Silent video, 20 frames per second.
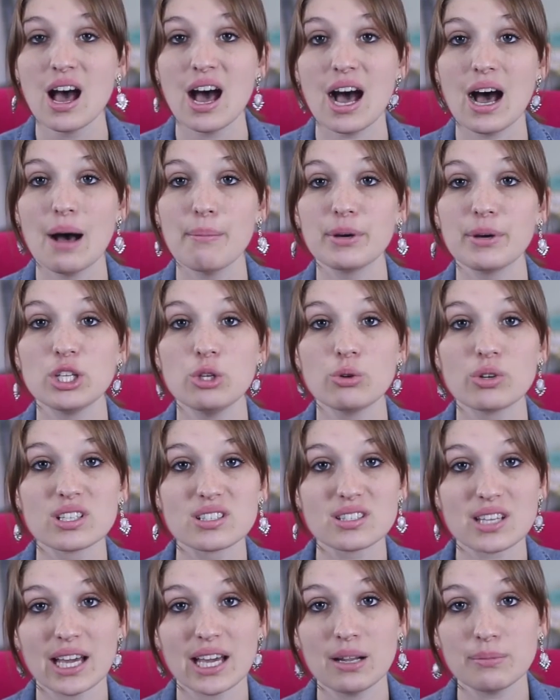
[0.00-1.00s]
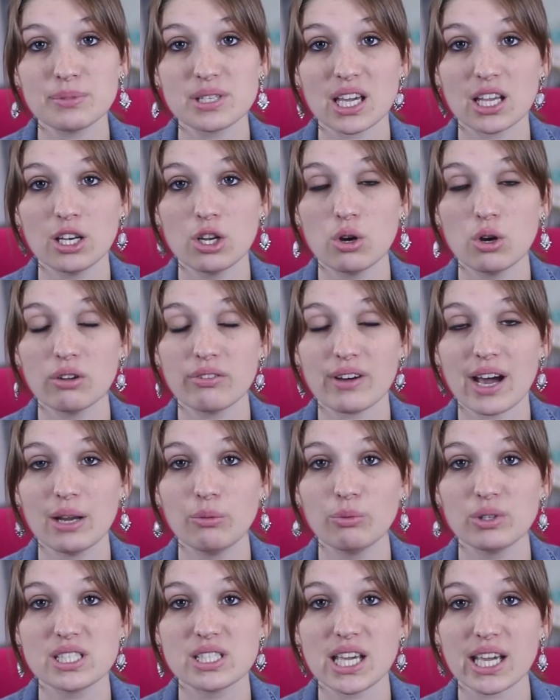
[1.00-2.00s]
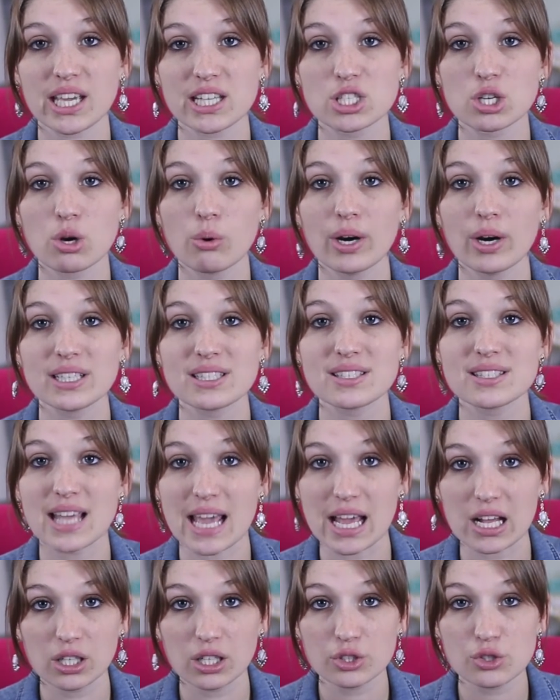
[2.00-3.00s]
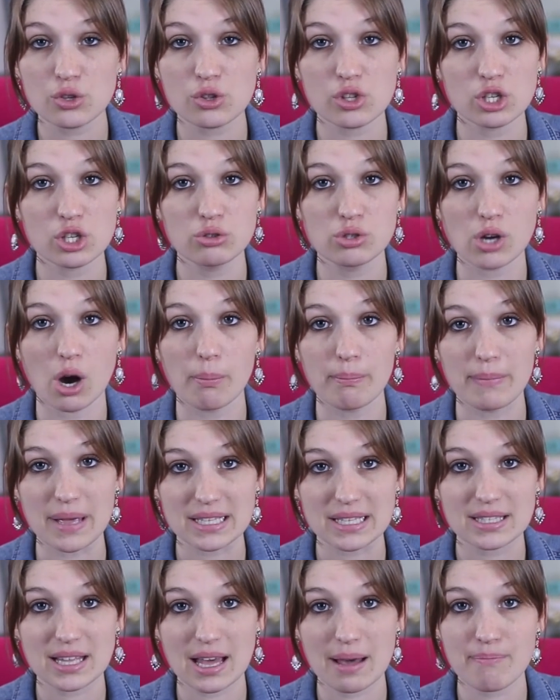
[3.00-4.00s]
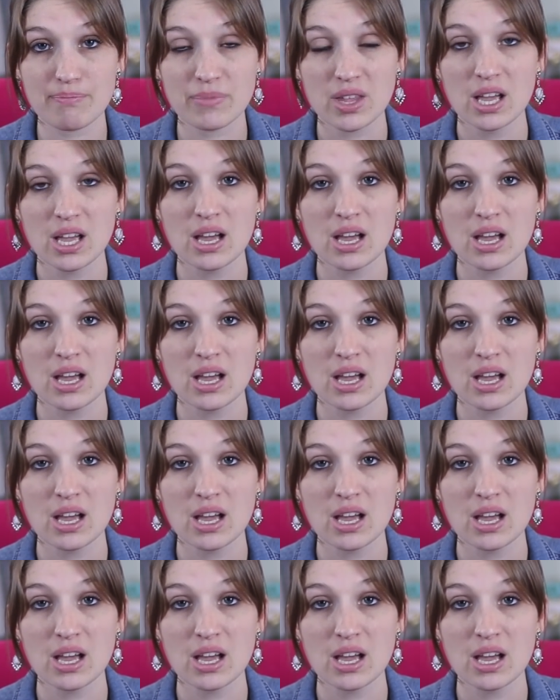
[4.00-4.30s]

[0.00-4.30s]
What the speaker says: But you can sign up to get notified when tickets go on sale so that you don't miss them.